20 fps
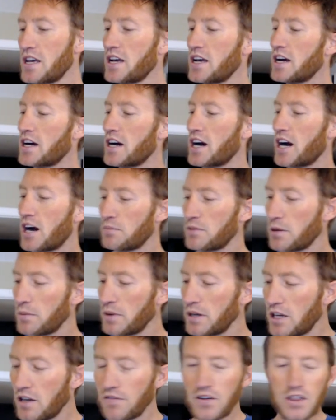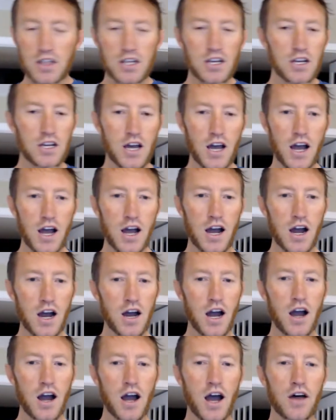Um, let me give you the
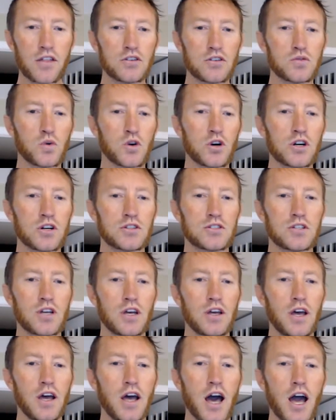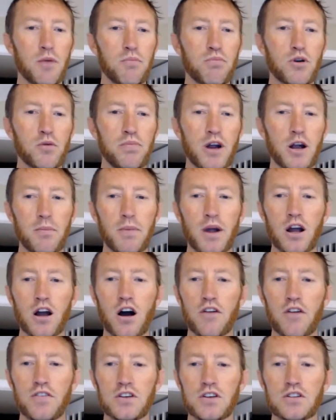uh, how this works. I prepare my
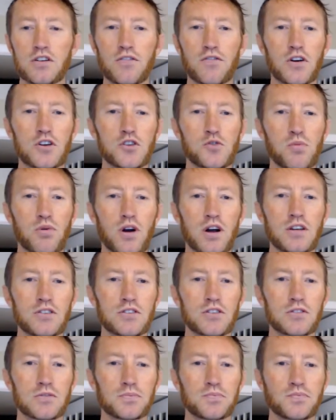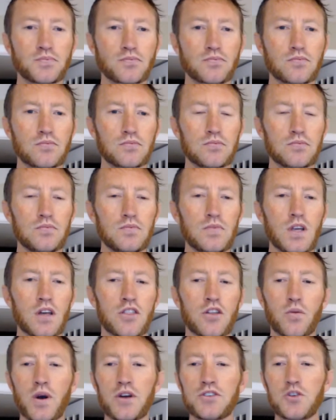coffees in a French press. The
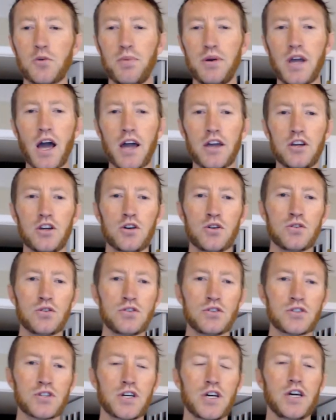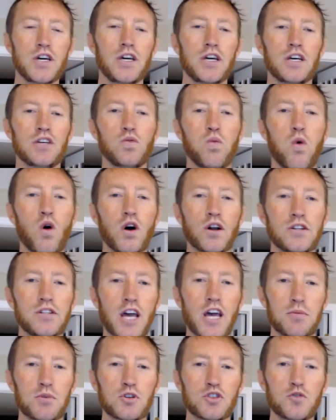recipe I use is one
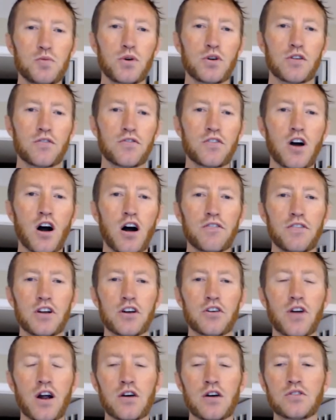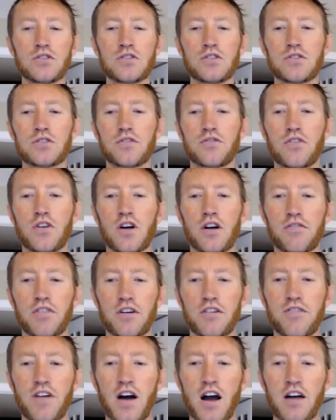tablespoon of coffee grounds for every
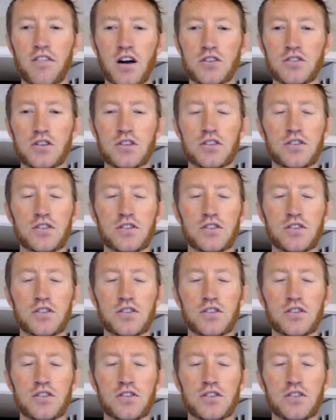five ounces of